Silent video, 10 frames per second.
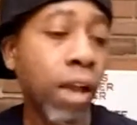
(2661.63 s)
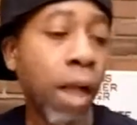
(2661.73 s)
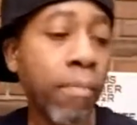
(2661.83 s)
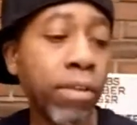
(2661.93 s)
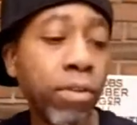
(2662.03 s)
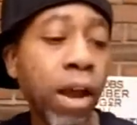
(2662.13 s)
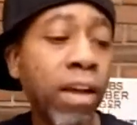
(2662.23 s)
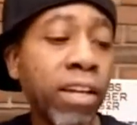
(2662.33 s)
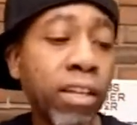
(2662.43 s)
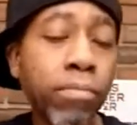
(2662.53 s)
I'll be
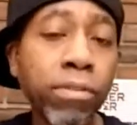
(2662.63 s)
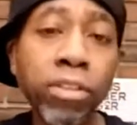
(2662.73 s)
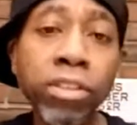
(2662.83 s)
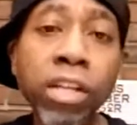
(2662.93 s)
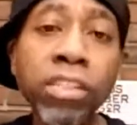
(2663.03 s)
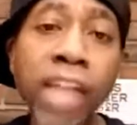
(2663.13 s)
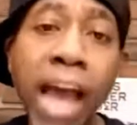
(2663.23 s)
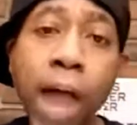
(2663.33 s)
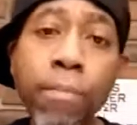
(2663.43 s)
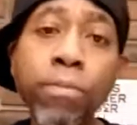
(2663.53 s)
either discussing
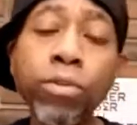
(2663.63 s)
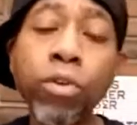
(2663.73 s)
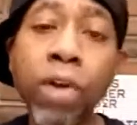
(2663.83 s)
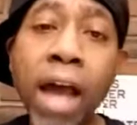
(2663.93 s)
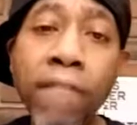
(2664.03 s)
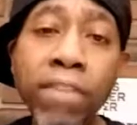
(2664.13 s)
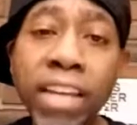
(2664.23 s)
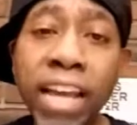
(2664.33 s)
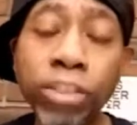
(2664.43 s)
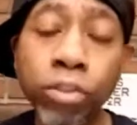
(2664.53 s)
albums or having
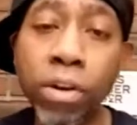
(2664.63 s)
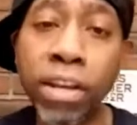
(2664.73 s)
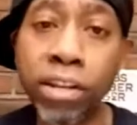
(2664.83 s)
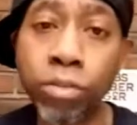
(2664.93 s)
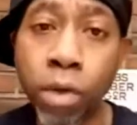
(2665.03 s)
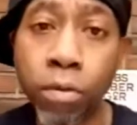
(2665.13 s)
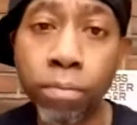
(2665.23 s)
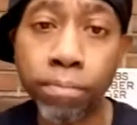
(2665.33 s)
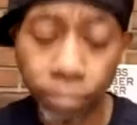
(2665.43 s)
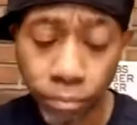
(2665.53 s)
guests on here as
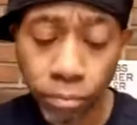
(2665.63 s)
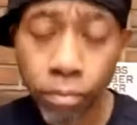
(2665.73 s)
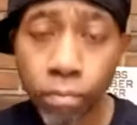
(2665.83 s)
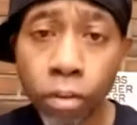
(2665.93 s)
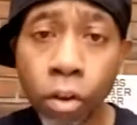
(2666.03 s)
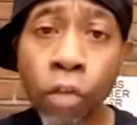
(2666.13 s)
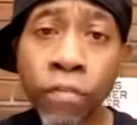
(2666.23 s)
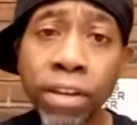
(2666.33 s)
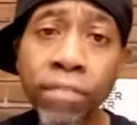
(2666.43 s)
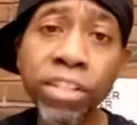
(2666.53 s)
well.
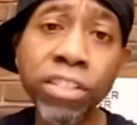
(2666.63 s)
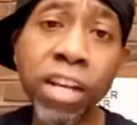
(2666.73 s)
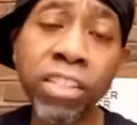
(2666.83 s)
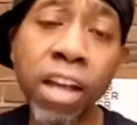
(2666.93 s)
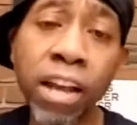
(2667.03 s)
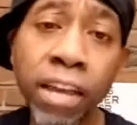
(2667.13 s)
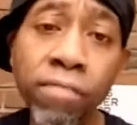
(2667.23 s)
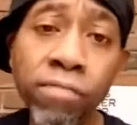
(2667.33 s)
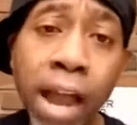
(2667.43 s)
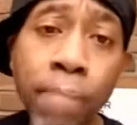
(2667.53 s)
Hopefully, eventually, I'll start
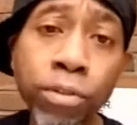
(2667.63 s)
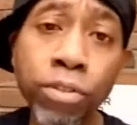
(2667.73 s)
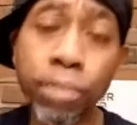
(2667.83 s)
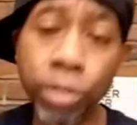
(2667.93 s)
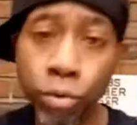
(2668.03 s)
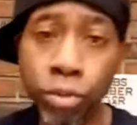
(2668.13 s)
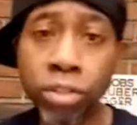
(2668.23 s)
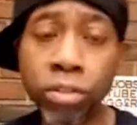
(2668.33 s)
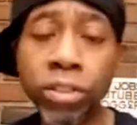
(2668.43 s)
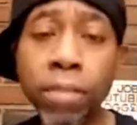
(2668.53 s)
getting rappers or
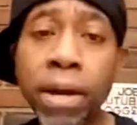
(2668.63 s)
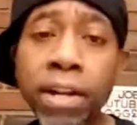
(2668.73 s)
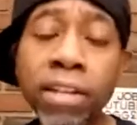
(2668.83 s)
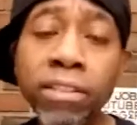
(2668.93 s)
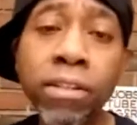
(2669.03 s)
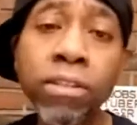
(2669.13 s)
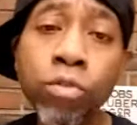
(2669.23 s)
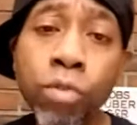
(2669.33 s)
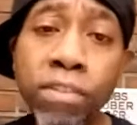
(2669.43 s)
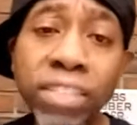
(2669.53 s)
producers or somebody that's
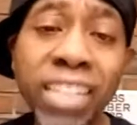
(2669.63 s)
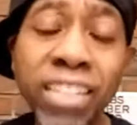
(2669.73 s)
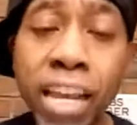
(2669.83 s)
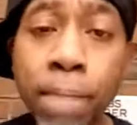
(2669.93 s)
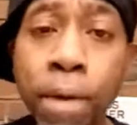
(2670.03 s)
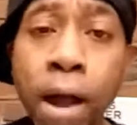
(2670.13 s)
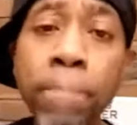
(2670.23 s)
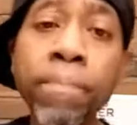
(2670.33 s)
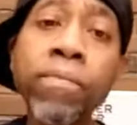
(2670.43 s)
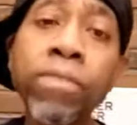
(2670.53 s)
whoever's into hip
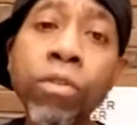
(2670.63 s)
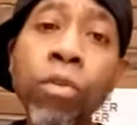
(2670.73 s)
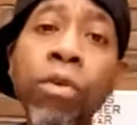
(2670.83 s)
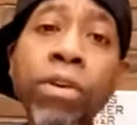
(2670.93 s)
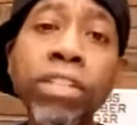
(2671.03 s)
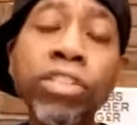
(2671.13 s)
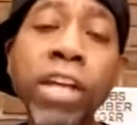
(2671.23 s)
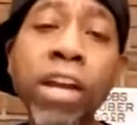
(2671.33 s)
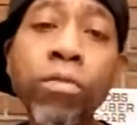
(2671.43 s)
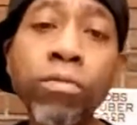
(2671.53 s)
hop on this
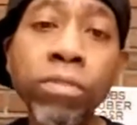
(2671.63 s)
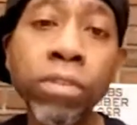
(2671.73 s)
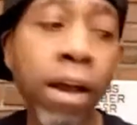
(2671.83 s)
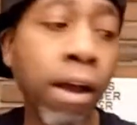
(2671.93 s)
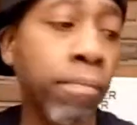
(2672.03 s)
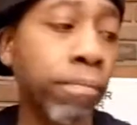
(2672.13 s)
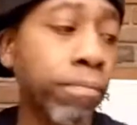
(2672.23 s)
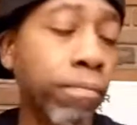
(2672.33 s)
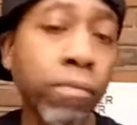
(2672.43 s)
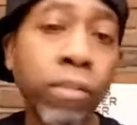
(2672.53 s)
channel
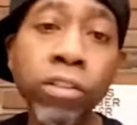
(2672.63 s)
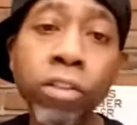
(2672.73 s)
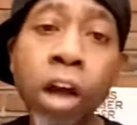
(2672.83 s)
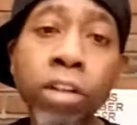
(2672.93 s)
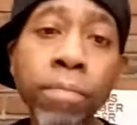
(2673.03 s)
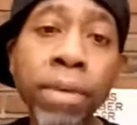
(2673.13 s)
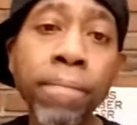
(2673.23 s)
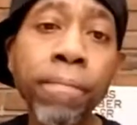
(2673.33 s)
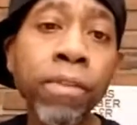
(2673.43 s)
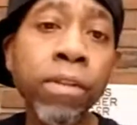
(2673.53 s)
to talk to
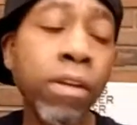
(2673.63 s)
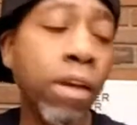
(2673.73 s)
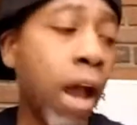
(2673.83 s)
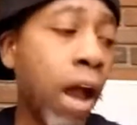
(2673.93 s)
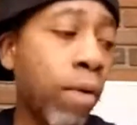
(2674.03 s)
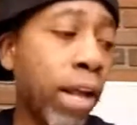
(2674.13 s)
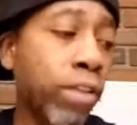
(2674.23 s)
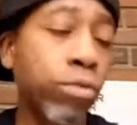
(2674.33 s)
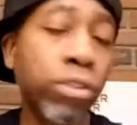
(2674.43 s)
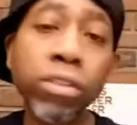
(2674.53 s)
me. When I
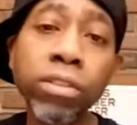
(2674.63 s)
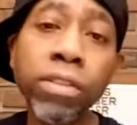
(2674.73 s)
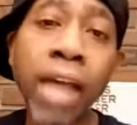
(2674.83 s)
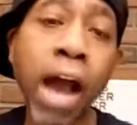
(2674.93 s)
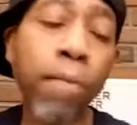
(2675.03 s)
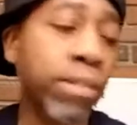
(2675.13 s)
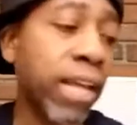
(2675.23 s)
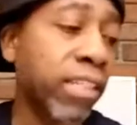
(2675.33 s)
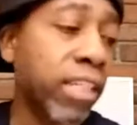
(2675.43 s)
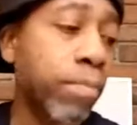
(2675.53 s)
do albums
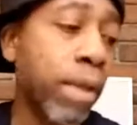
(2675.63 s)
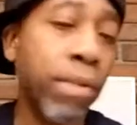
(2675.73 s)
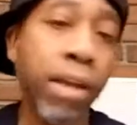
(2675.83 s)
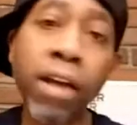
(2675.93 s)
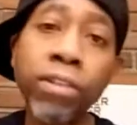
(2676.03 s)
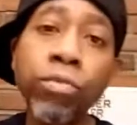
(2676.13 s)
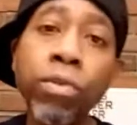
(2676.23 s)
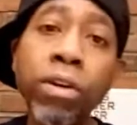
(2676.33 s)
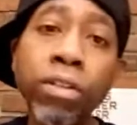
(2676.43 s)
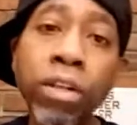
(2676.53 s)
like this, maybe I'll
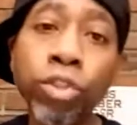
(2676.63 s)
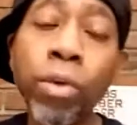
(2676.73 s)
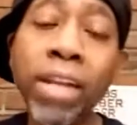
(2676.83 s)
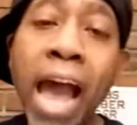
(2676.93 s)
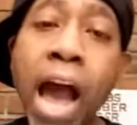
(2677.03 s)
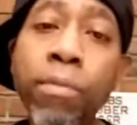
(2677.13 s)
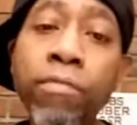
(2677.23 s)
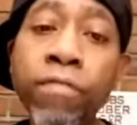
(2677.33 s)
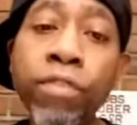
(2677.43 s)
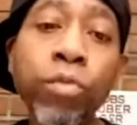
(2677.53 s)
do a joint
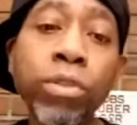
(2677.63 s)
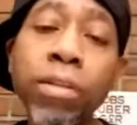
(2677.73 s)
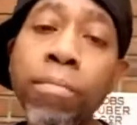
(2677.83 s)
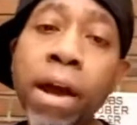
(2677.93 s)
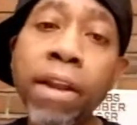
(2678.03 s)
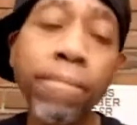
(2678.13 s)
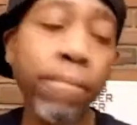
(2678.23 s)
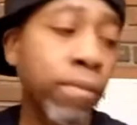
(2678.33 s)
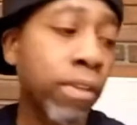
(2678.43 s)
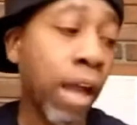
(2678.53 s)
album review with
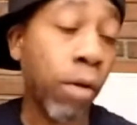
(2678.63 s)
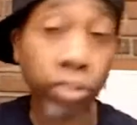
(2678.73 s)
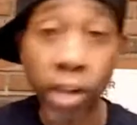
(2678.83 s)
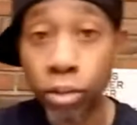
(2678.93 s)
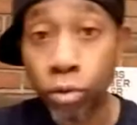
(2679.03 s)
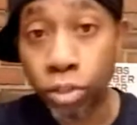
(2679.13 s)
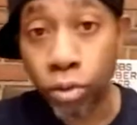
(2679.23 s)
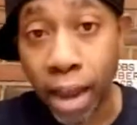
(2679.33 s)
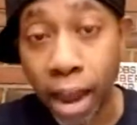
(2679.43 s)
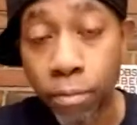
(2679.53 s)
somebody. I was trying to do a
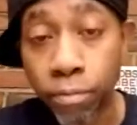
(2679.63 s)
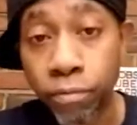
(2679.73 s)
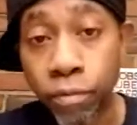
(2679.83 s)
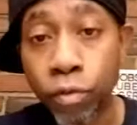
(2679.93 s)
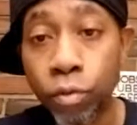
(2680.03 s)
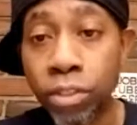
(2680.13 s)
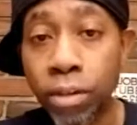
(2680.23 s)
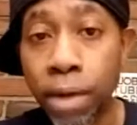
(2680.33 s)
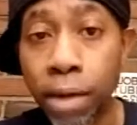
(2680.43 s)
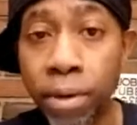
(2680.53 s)
joint album review with
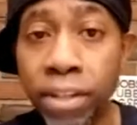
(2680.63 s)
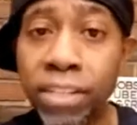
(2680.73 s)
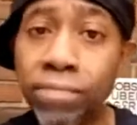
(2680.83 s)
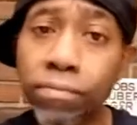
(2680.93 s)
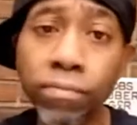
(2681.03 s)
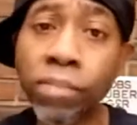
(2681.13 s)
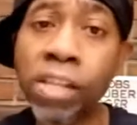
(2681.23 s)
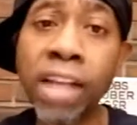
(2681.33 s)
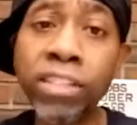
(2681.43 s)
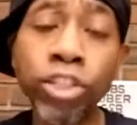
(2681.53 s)
somebody, but he
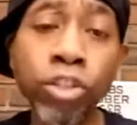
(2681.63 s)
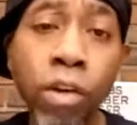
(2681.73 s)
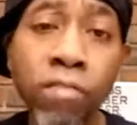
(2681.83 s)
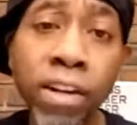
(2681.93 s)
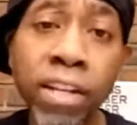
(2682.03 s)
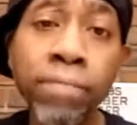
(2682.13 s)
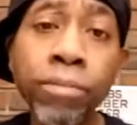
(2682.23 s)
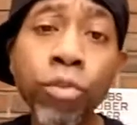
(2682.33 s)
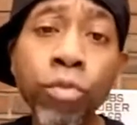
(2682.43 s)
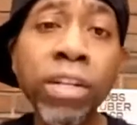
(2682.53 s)
has a show already
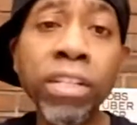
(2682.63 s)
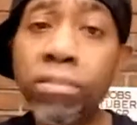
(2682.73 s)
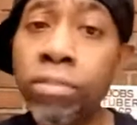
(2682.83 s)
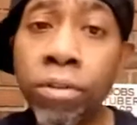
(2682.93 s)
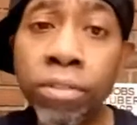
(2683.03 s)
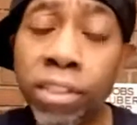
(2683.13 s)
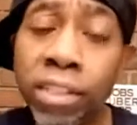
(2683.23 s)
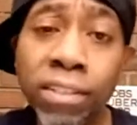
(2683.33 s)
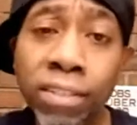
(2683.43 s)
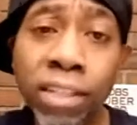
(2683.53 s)
too, and
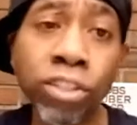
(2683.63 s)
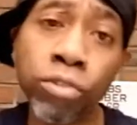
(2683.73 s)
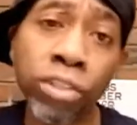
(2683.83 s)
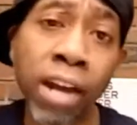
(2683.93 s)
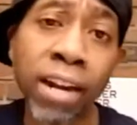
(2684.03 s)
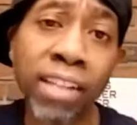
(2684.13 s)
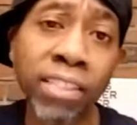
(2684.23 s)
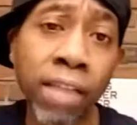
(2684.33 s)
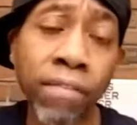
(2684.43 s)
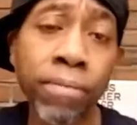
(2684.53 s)
his show started at
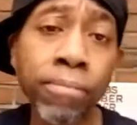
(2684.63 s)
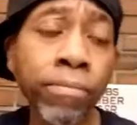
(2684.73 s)
7.